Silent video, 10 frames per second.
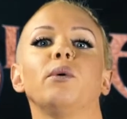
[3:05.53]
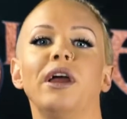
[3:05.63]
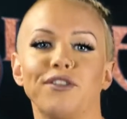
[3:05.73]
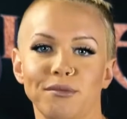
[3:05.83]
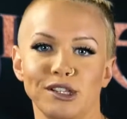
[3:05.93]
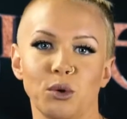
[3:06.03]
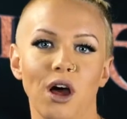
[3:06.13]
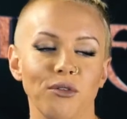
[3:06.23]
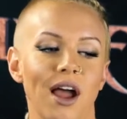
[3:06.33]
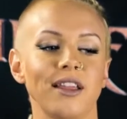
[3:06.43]
feet away from the
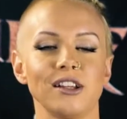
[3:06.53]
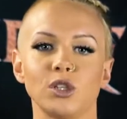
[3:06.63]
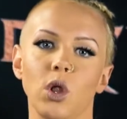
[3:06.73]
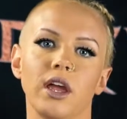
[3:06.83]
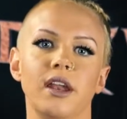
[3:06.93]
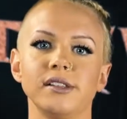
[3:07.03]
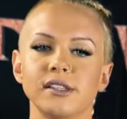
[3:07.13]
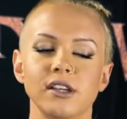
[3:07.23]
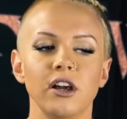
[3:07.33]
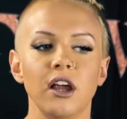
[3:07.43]
squat rack. That's totally
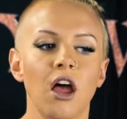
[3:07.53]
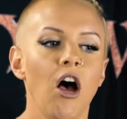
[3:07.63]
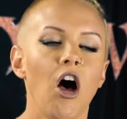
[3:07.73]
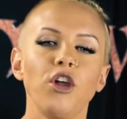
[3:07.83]
unnecessary.